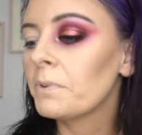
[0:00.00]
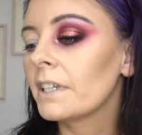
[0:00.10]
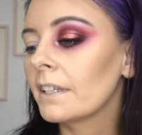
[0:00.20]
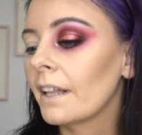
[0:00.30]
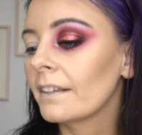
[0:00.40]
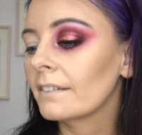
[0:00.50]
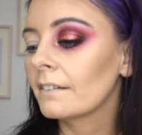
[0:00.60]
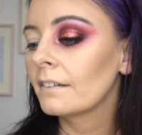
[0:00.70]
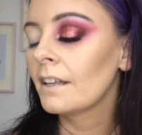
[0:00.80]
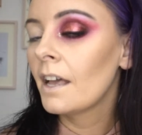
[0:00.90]
me
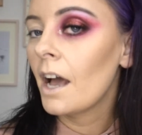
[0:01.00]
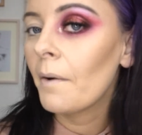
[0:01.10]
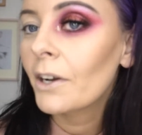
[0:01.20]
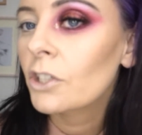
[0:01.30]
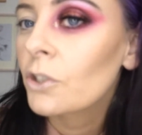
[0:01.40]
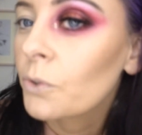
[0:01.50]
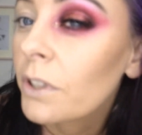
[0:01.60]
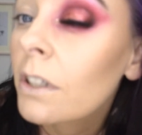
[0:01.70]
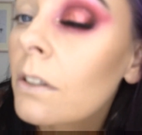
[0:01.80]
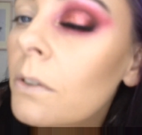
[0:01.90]
realising. I'll actually show
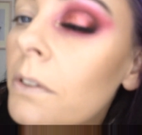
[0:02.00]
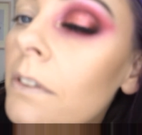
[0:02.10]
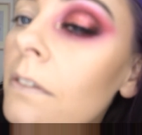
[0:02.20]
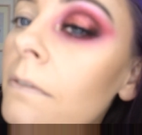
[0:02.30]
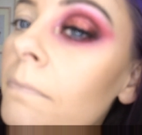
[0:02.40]
you it close.